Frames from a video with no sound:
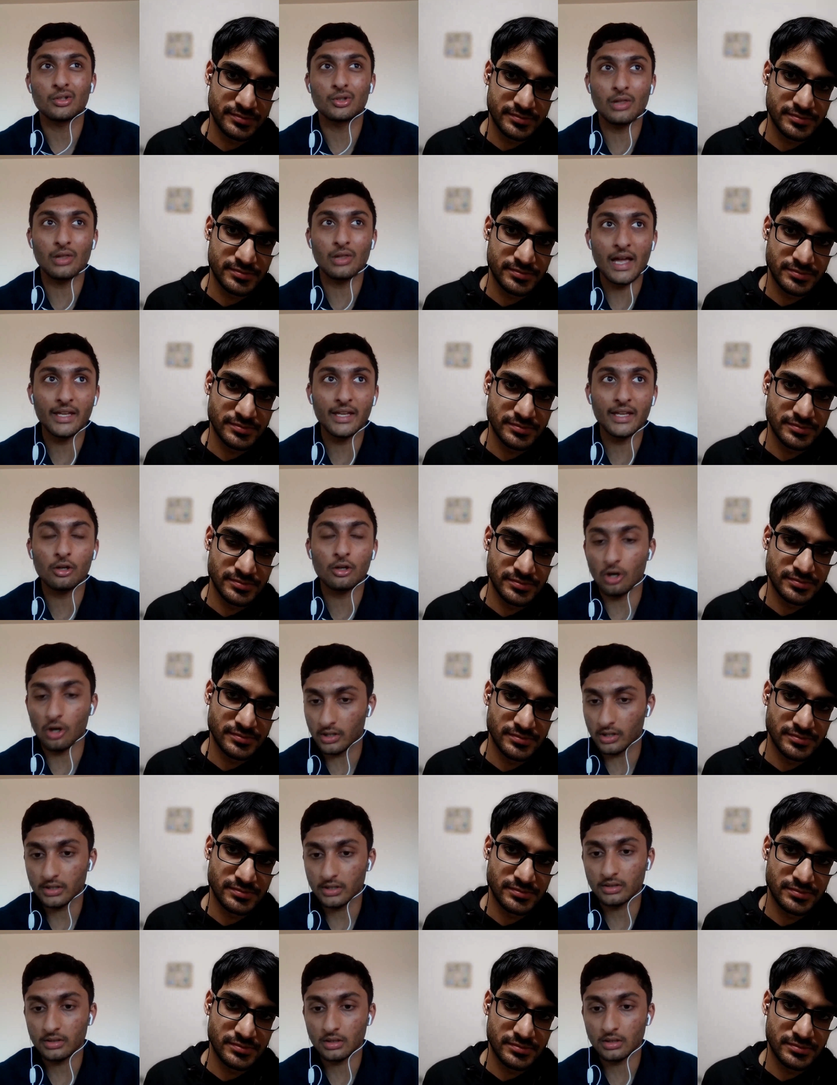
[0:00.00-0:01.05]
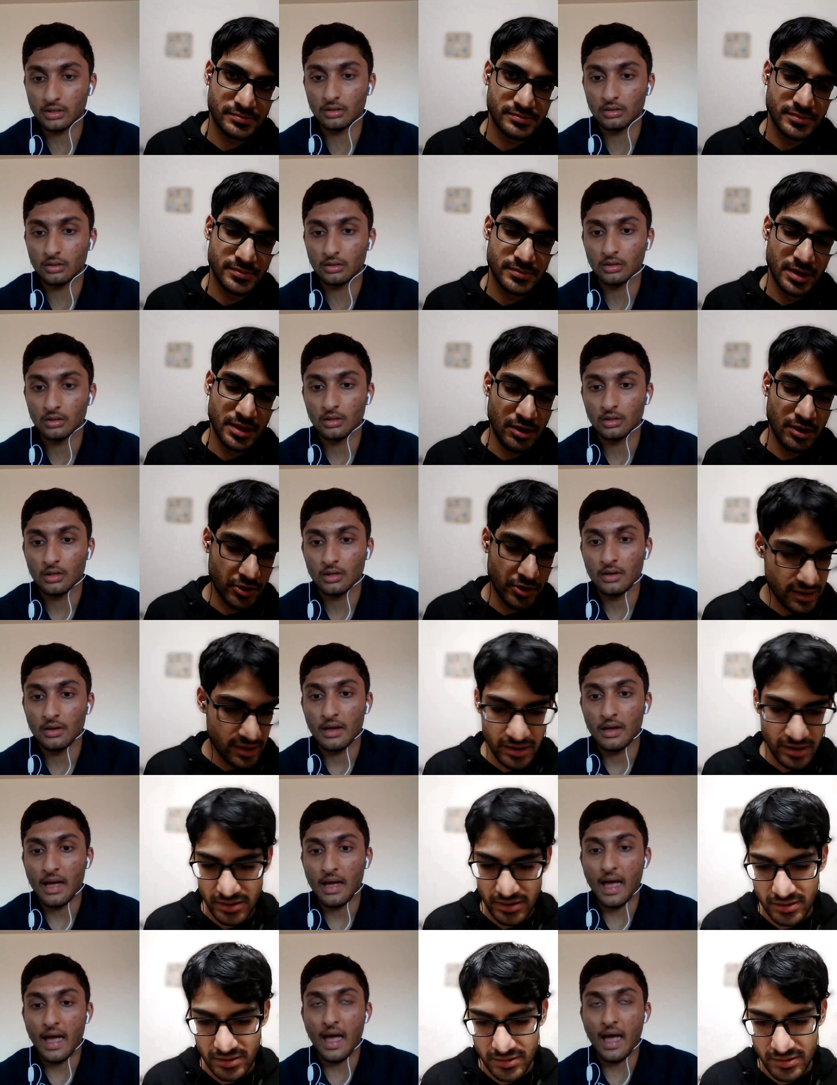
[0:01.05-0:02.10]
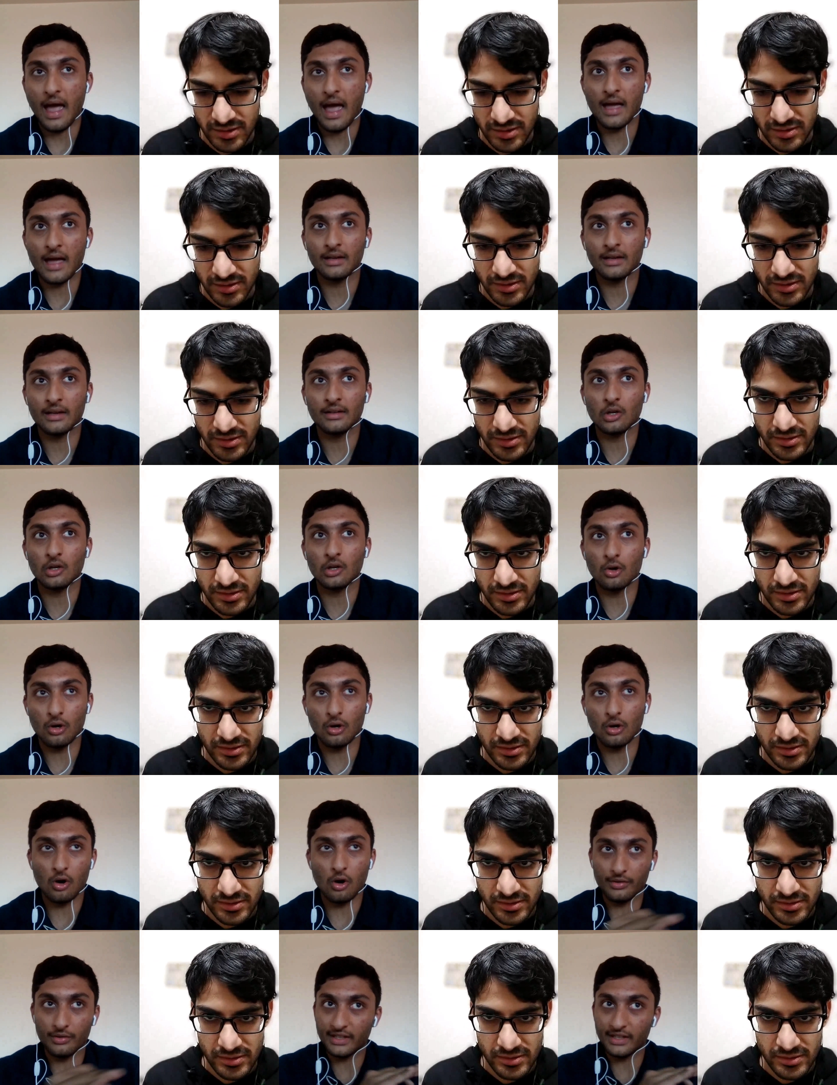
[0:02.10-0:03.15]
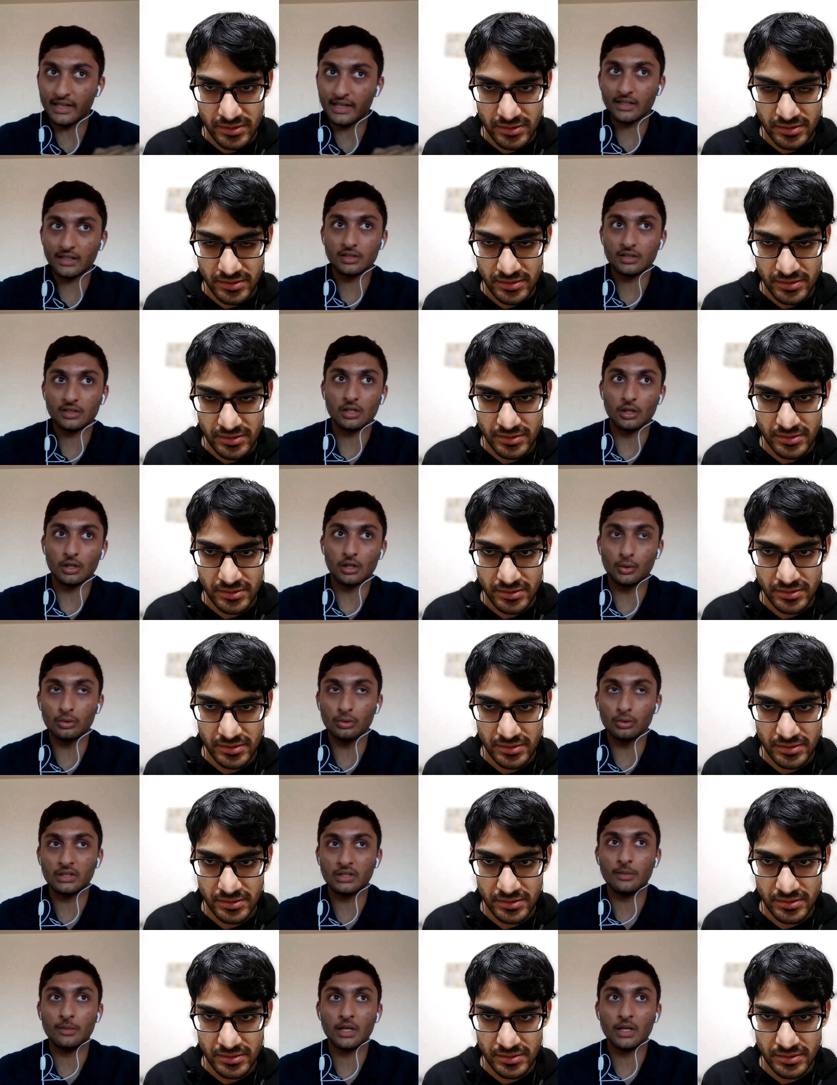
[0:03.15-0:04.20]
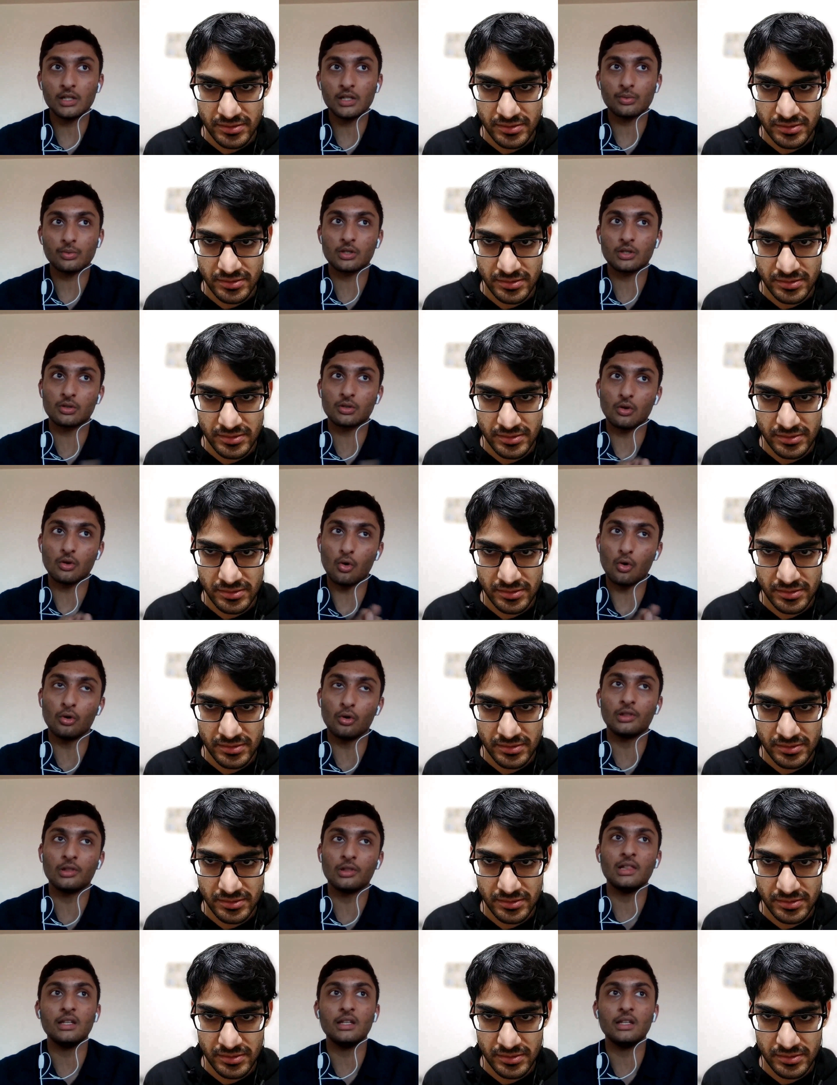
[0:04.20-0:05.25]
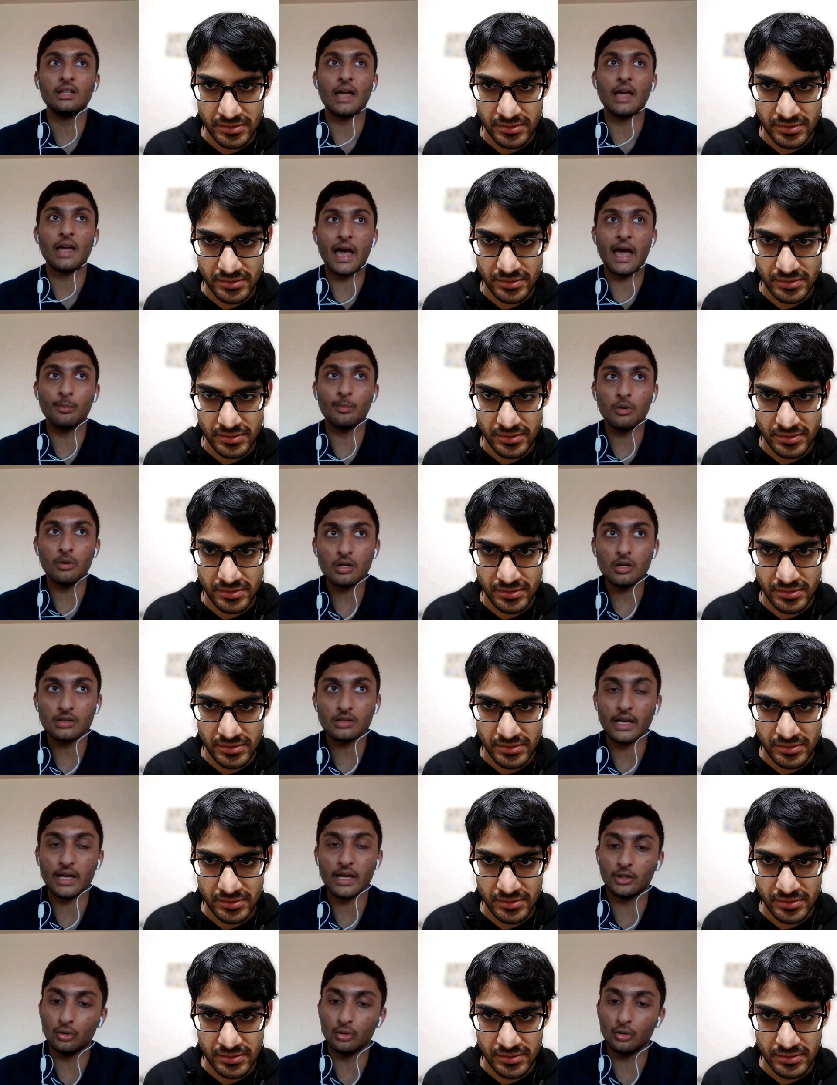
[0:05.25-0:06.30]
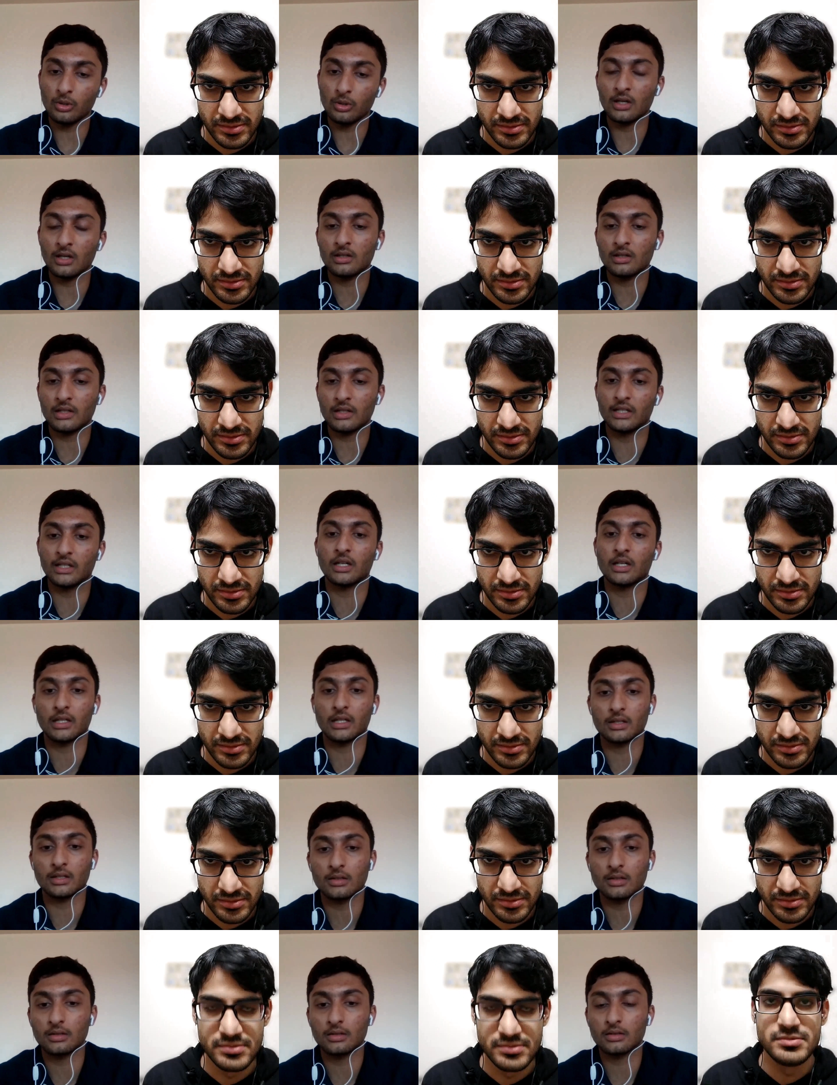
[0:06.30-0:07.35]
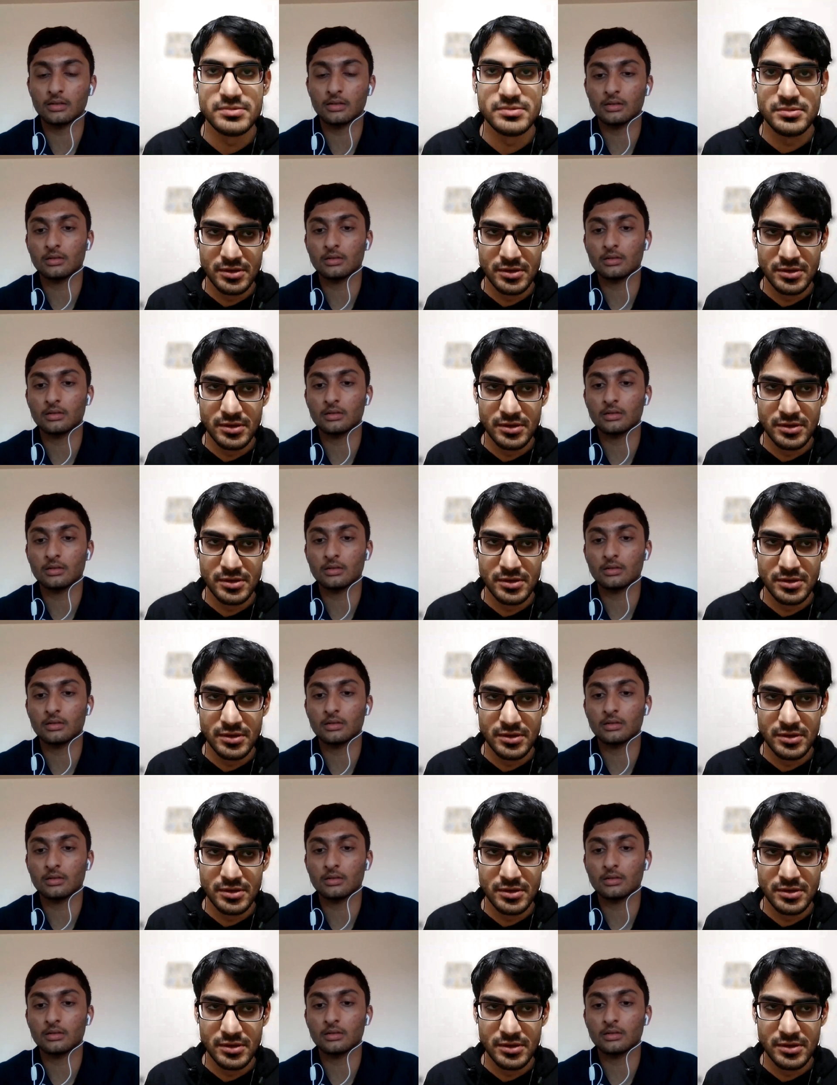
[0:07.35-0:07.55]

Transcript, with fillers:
Speaker 1: July or August. Okay. And the next two, three months was only AMBOSS and UWorld incorrect.